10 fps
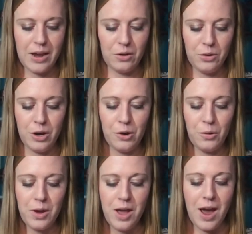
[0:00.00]
I don't
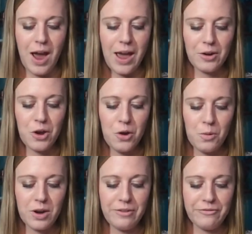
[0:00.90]
know
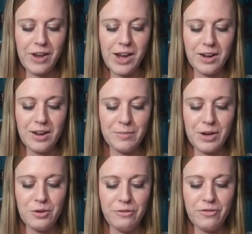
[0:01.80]
where to find it on my
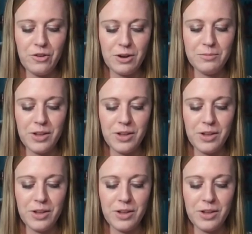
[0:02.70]
new phone.